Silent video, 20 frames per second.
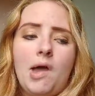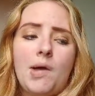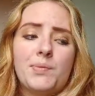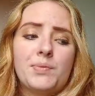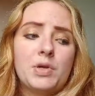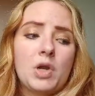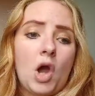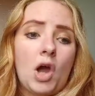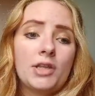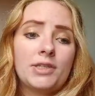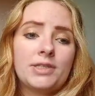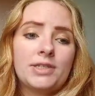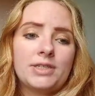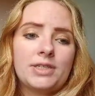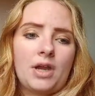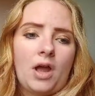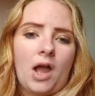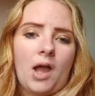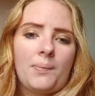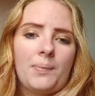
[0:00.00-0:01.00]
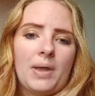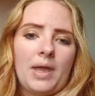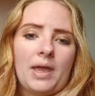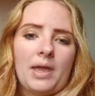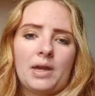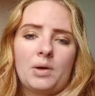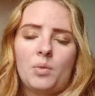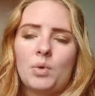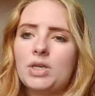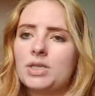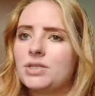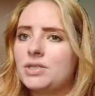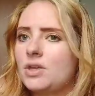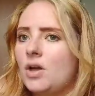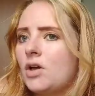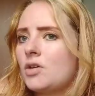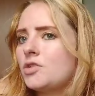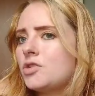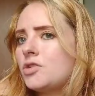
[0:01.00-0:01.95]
nonstop. And we saw